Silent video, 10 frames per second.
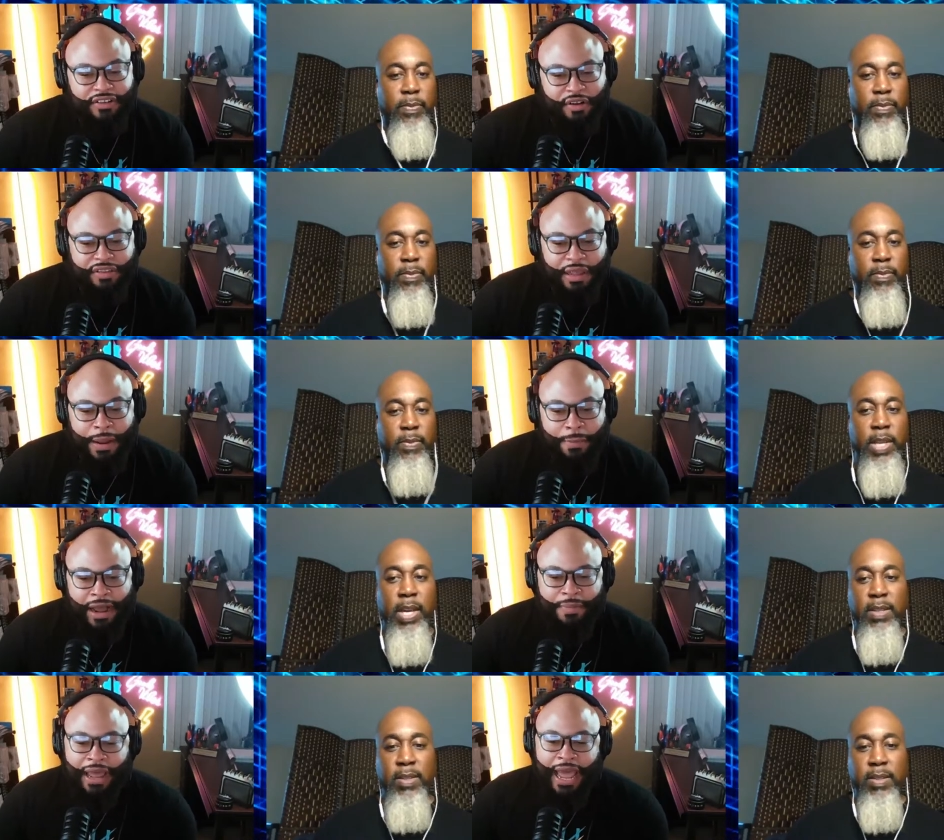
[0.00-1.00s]
Speaker 1: Ho said my mom
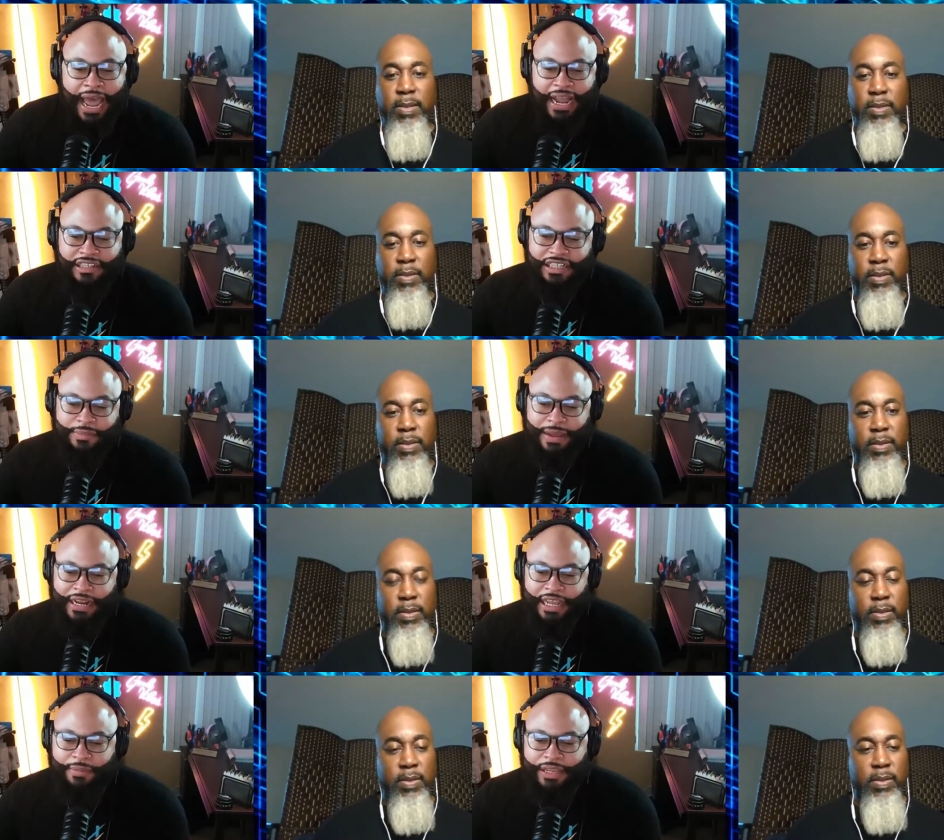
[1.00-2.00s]
yes. actually met him.
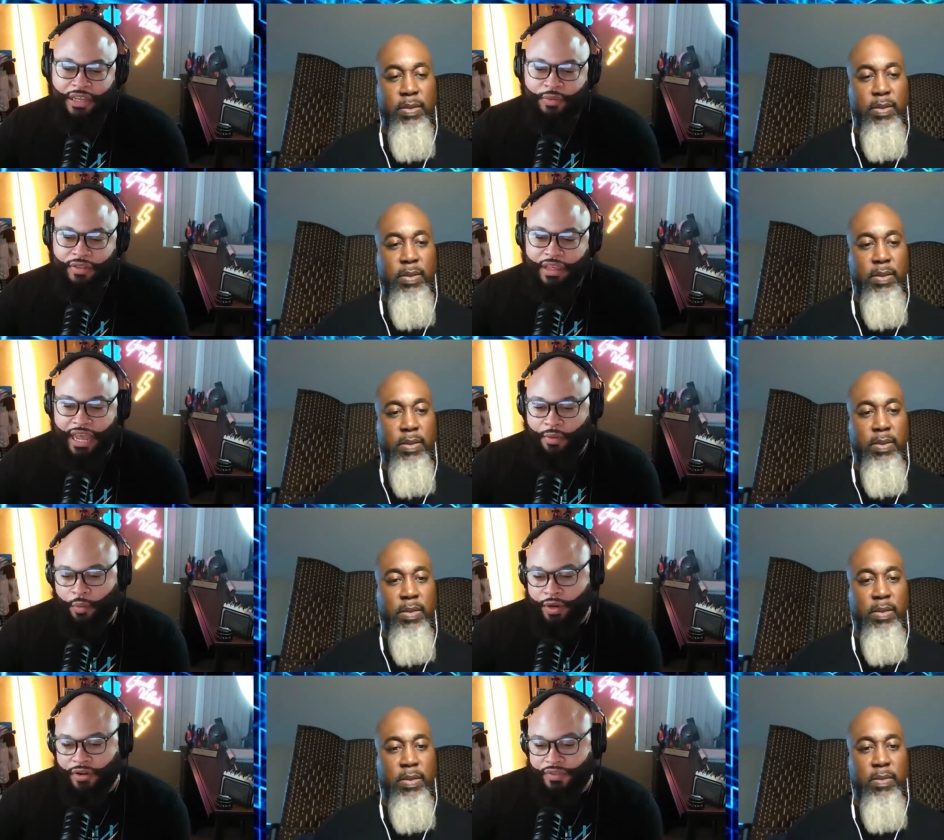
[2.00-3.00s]
He was at one
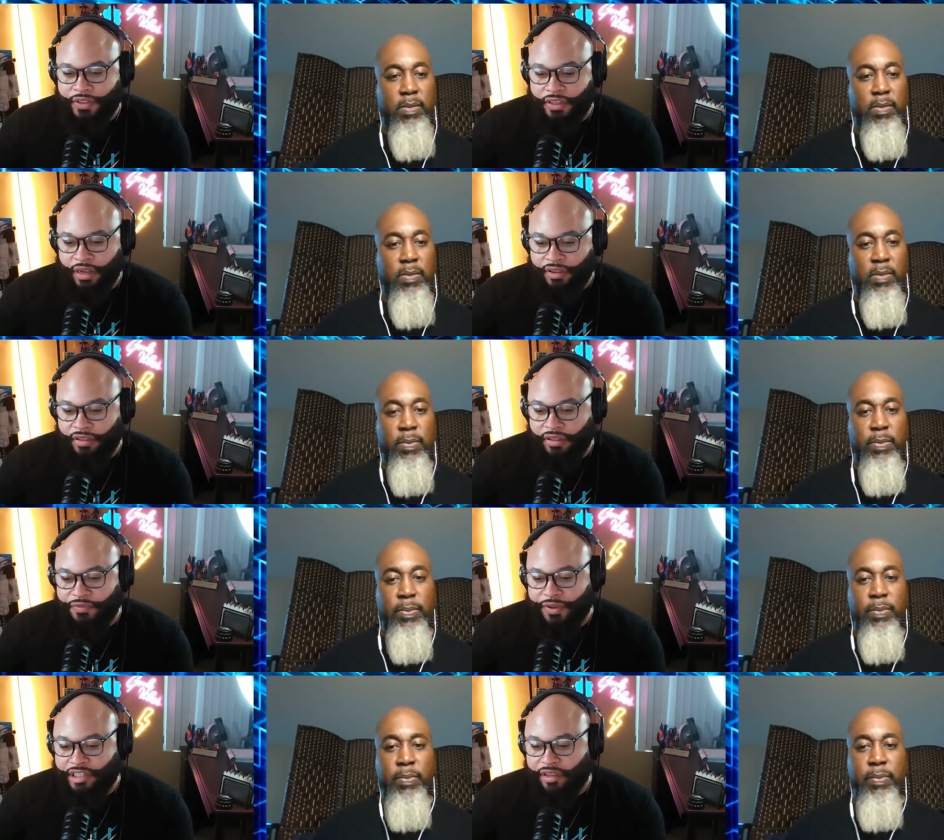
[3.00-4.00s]
of the Delta's
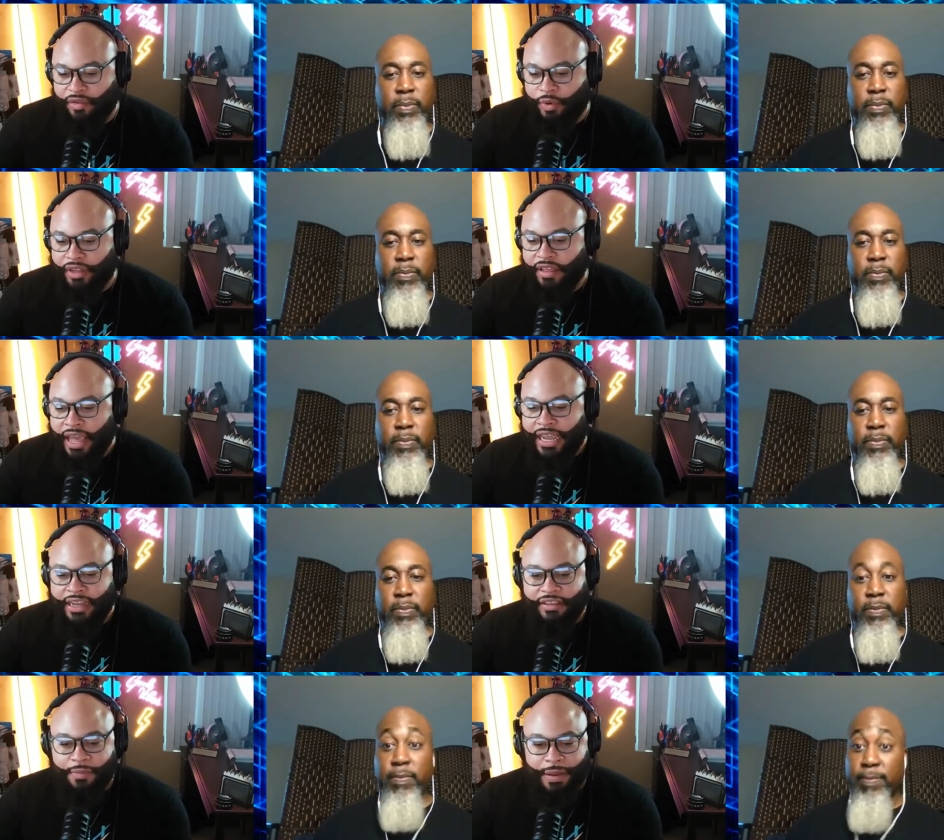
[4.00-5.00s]
conventions once. He is a
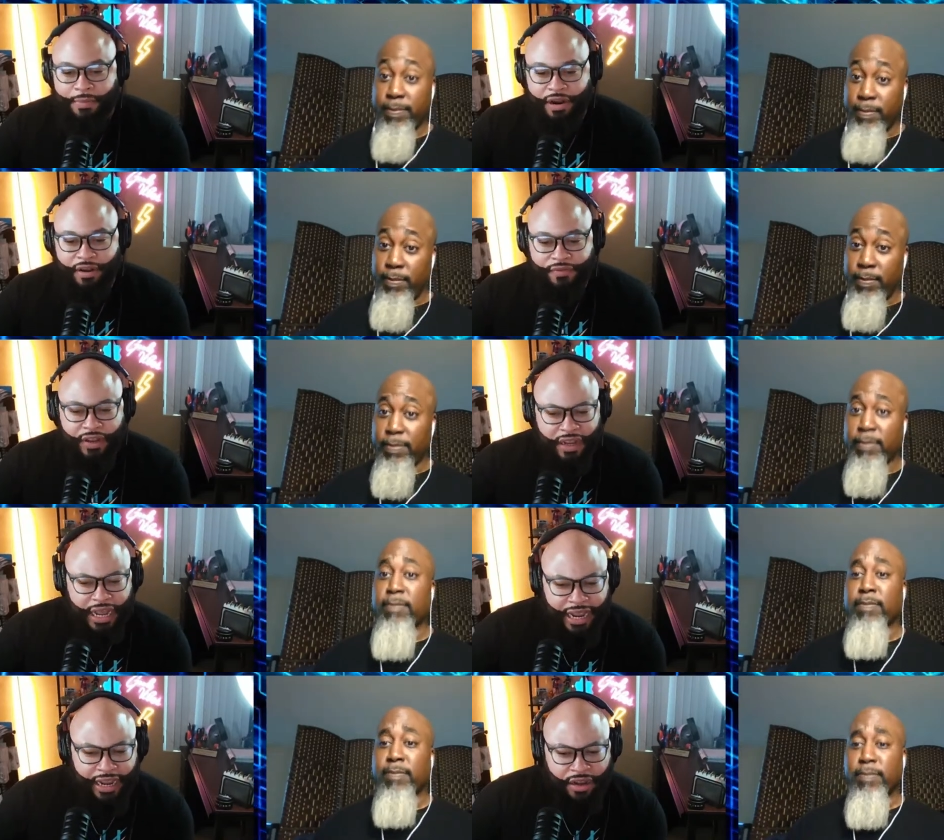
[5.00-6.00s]
member of uh,
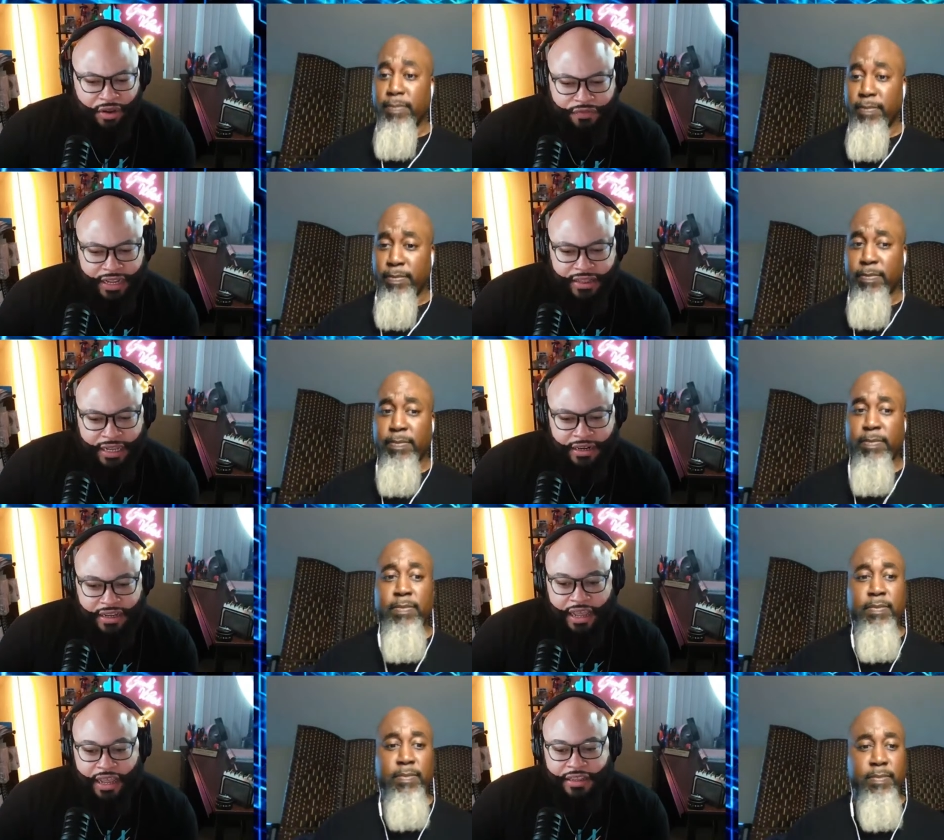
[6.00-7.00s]
Iota Phi Theta,
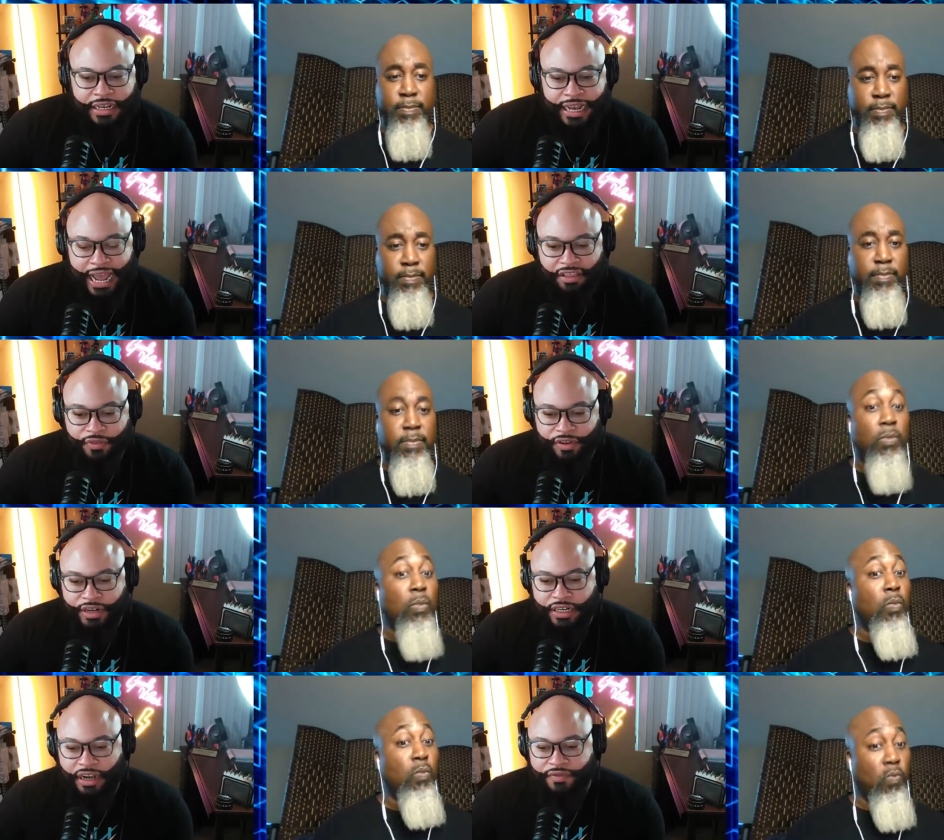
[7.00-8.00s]
the last fraternity
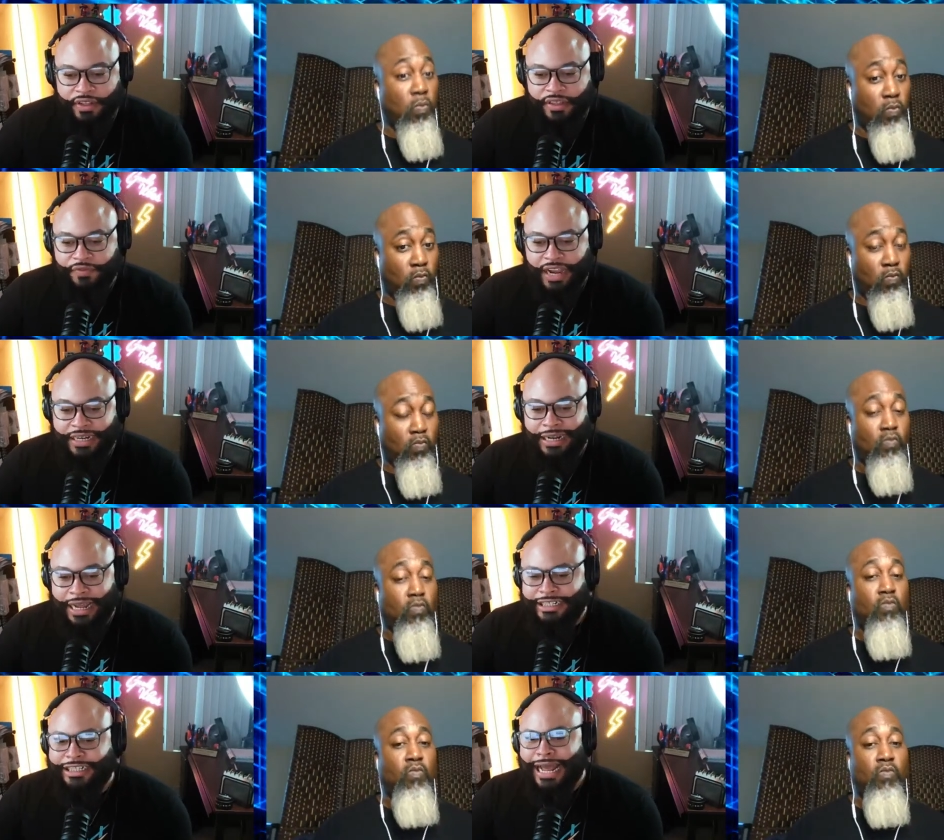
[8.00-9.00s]
of the Divine Nine.
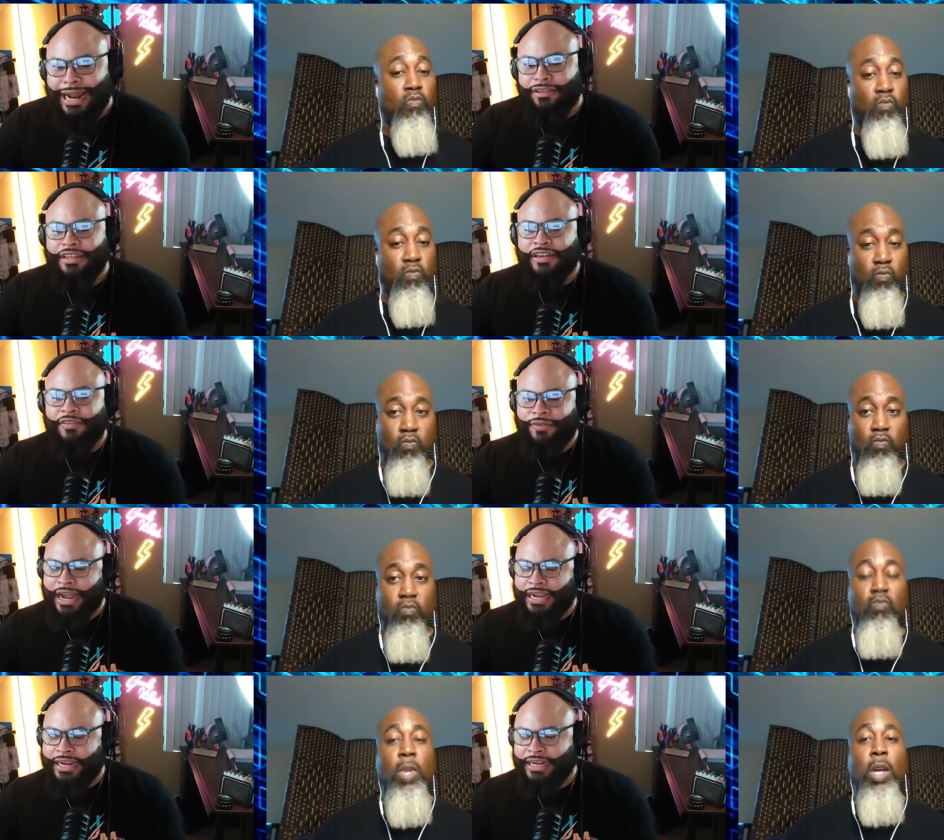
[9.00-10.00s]
Shout out to the Divine
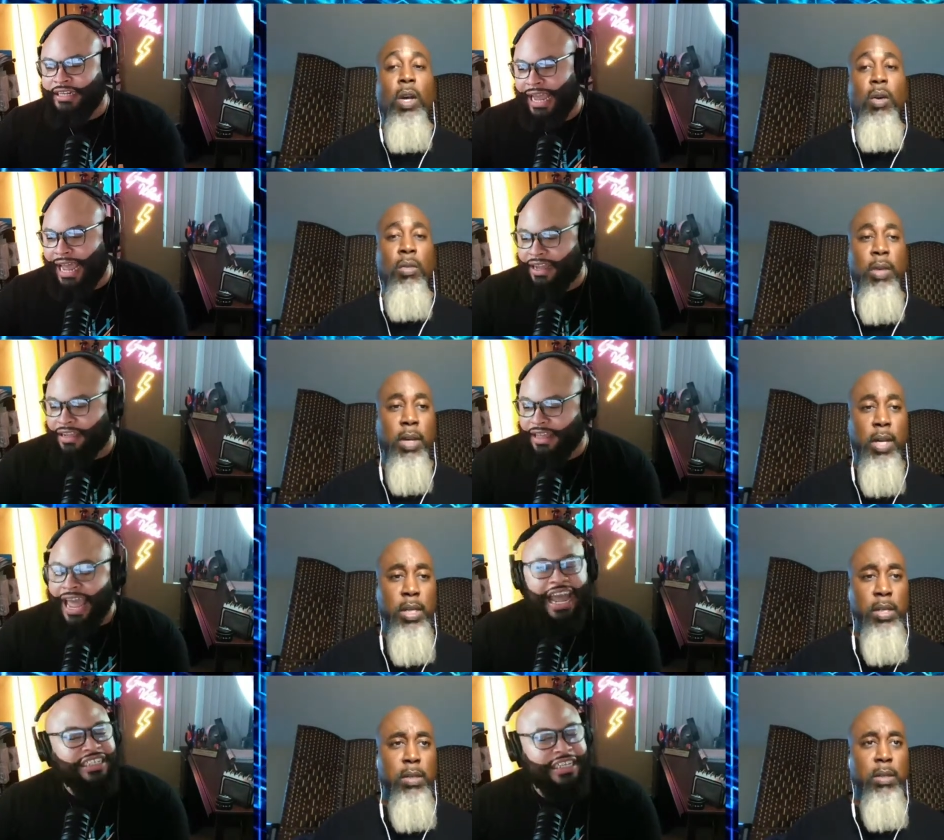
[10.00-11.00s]
Nine. Yes.
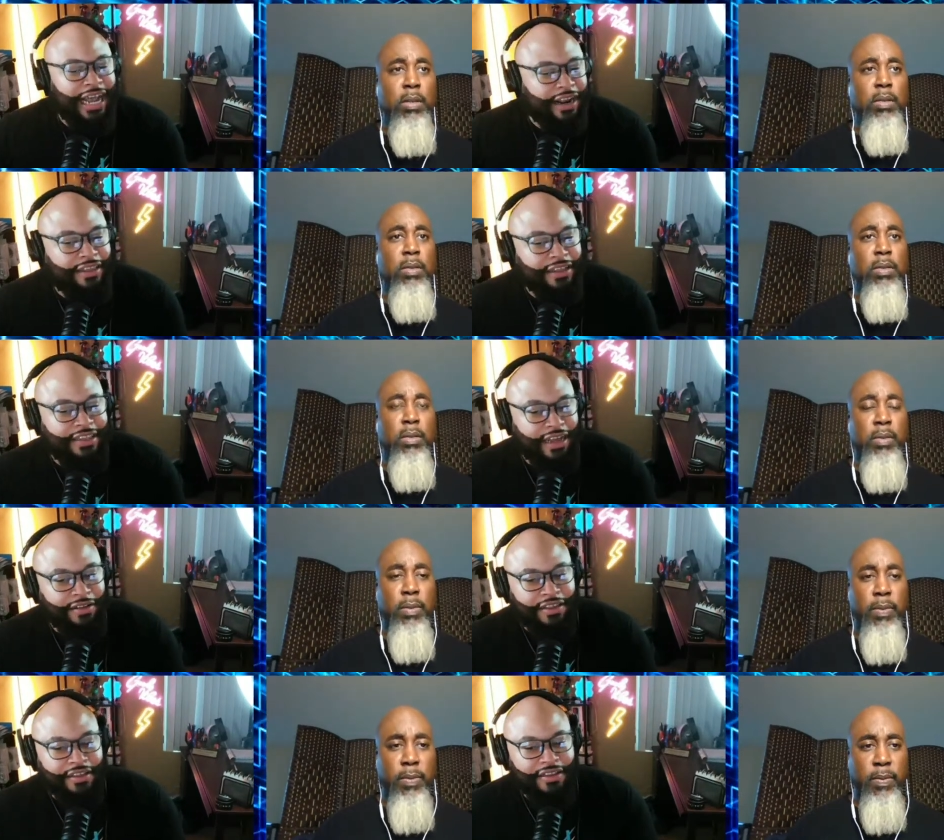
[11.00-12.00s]
Okay. Shout out to the
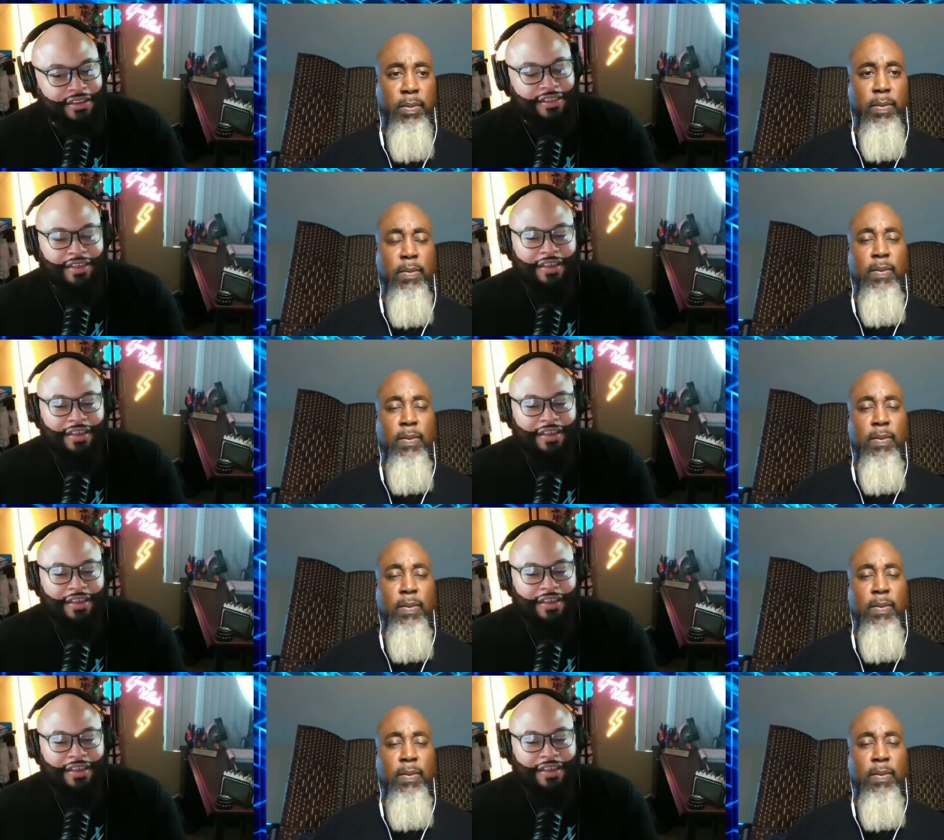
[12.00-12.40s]
Deltas.